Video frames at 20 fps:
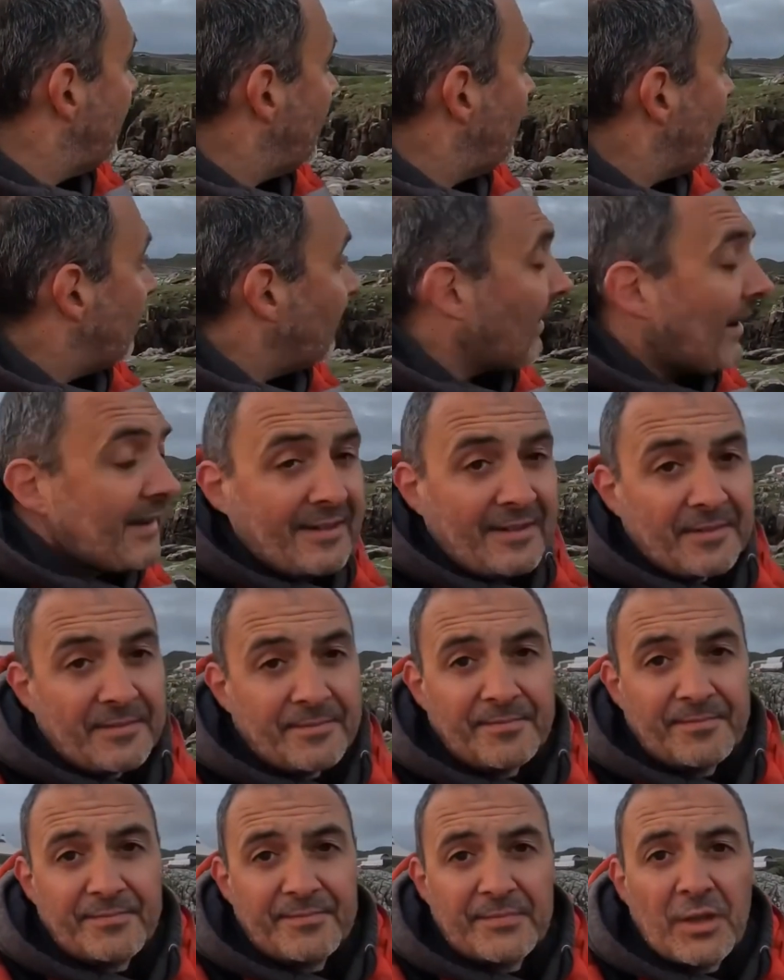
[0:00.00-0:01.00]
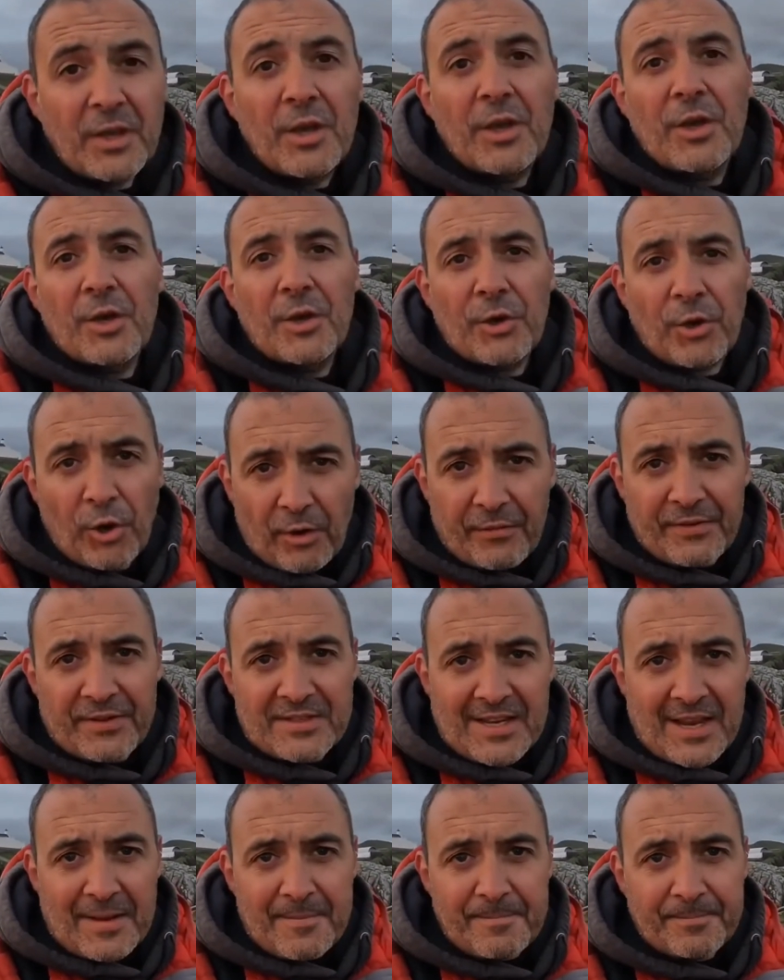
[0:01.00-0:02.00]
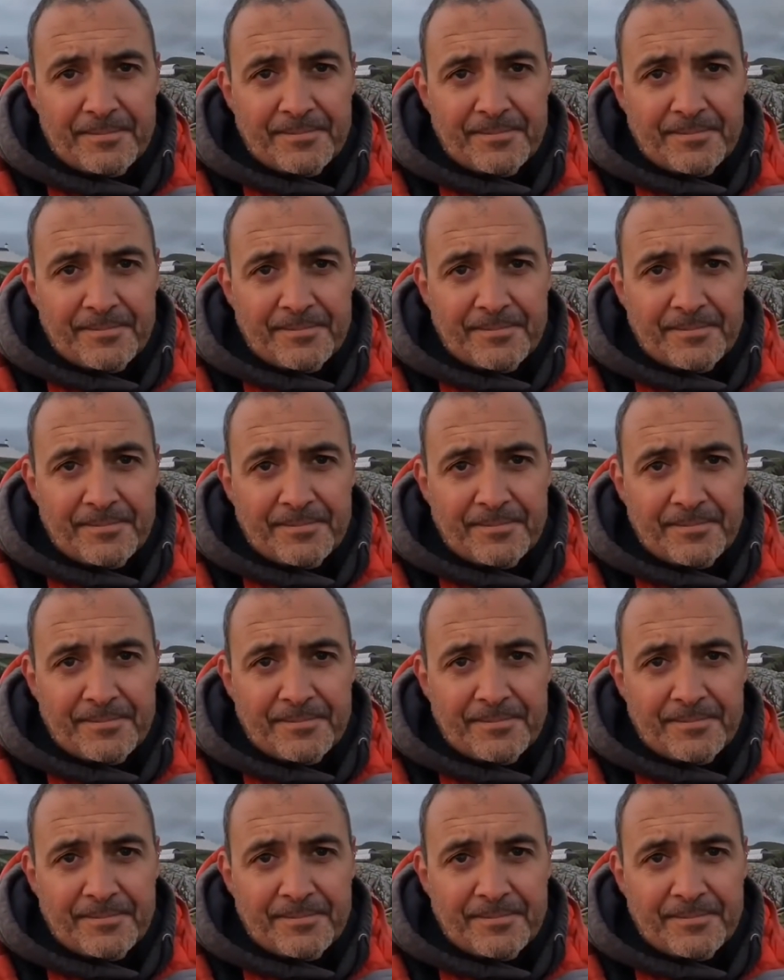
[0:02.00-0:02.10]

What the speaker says: Right, coffee time.